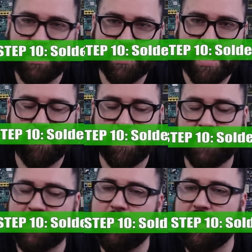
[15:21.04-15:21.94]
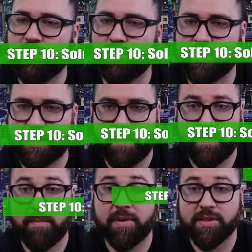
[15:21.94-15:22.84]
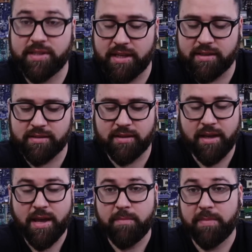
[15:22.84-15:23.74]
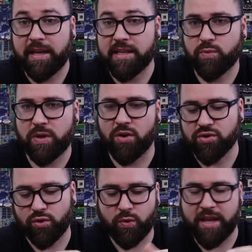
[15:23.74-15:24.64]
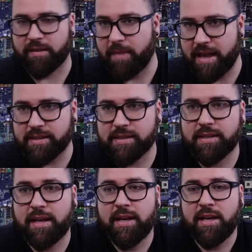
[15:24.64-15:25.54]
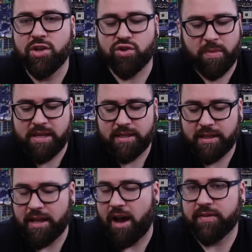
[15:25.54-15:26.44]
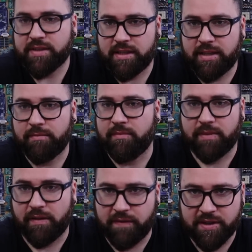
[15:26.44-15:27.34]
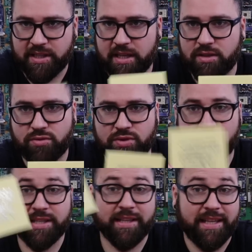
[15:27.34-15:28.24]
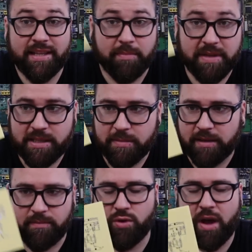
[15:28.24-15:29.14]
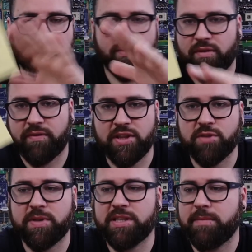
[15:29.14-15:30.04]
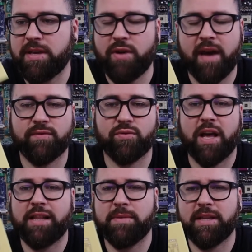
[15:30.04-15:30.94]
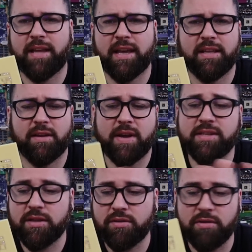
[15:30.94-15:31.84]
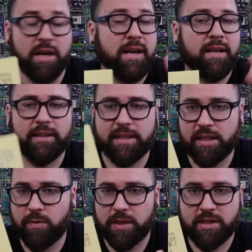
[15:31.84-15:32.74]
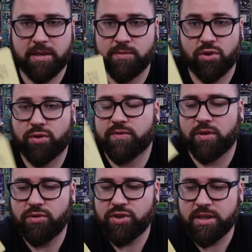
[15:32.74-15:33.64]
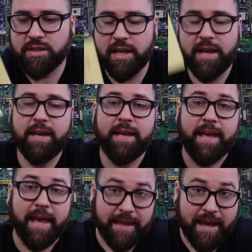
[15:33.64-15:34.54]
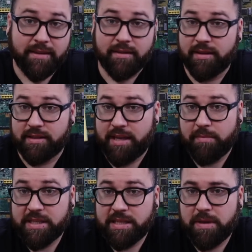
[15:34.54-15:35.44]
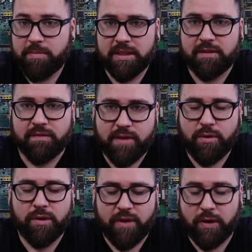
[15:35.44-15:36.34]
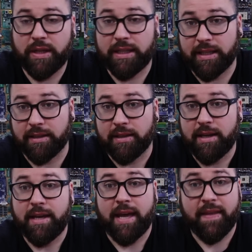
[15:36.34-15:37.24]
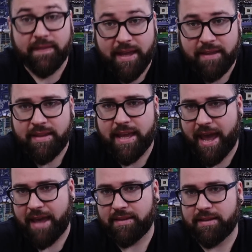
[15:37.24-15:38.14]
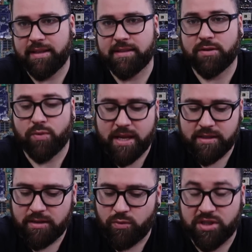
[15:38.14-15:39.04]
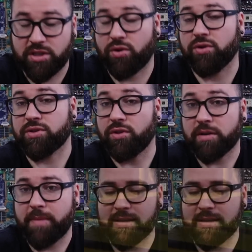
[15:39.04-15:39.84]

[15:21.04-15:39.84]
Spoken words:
this step is similar to step number 6 because we also create masks. So basically, obviously, the first thing is to just clean the PCB. You have your finished PCB, you have to eliminate any residue, clean it with some sort of solutions, and get the same PCB but very, very clean. And then they add this resin, which is called solder